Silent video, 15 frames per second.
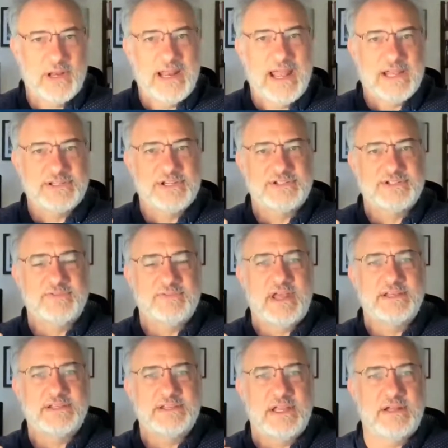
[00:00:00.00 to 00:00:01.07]
access of
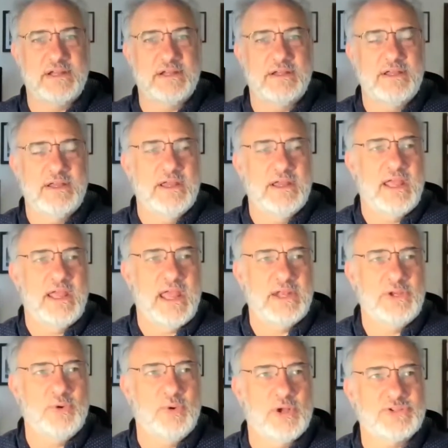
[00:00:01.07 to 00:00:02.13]
that data and
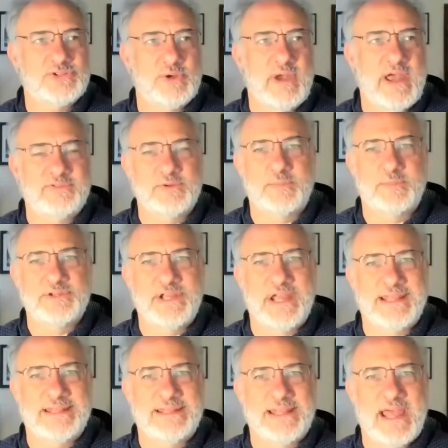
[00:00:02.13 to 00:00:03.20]
you also have to
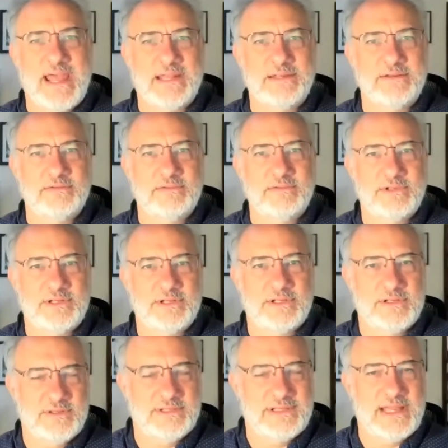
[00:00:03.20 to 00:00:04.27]
protect that
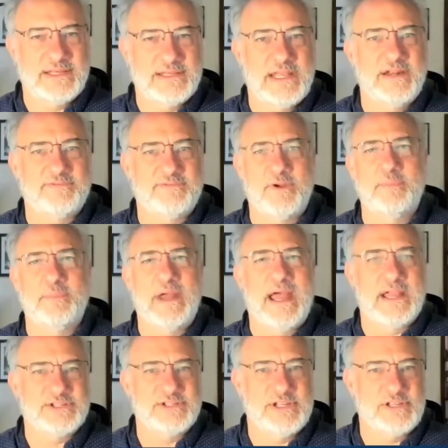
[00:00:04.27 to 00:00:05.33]
the that data from
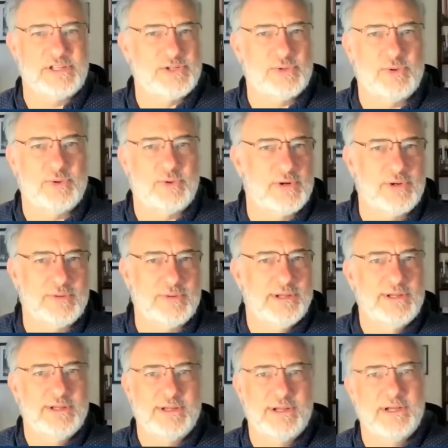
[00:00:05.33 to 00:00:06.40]
accidental or
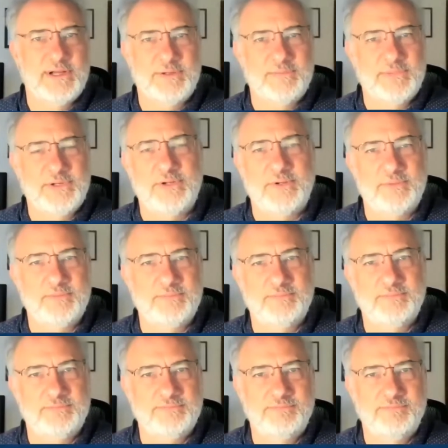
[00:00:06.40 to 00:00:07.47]
um, you know
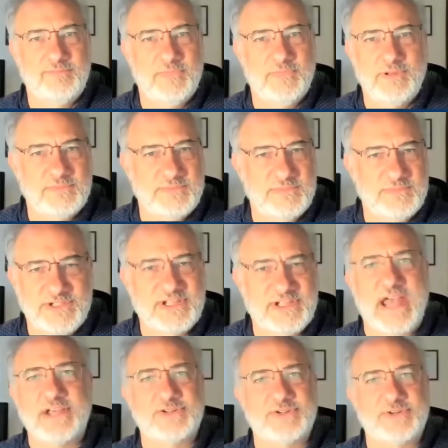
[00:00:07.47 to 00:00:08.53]

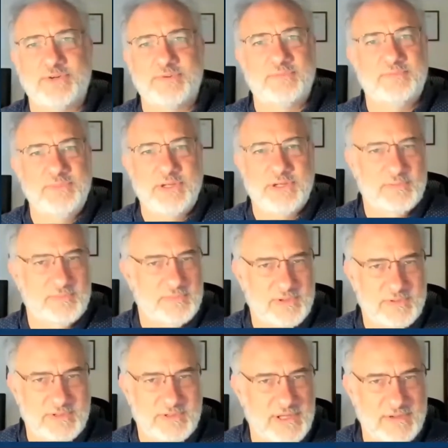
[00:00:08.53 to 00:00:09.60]
disaster, you know,
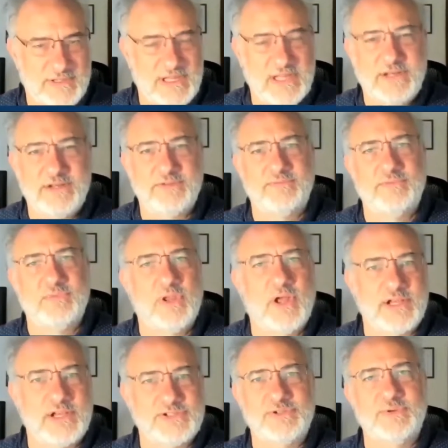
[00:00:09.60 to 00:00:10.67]
d- data
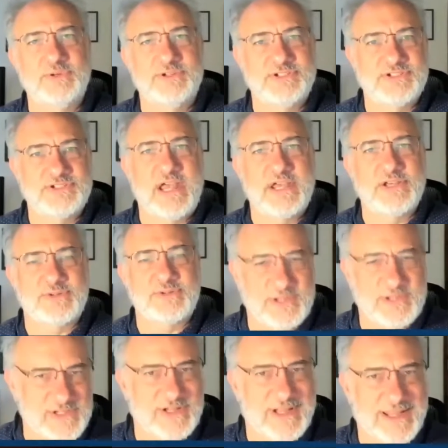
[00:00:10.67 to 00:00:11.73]
loss due to disaster
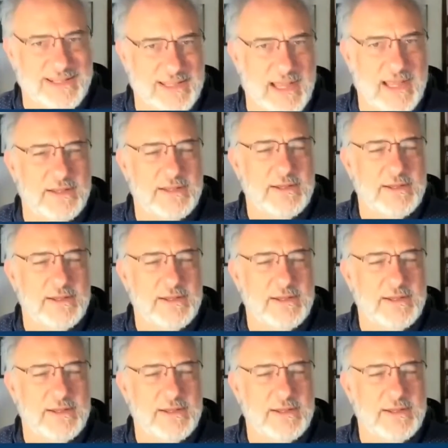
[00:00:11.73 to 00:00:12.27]
and things like that.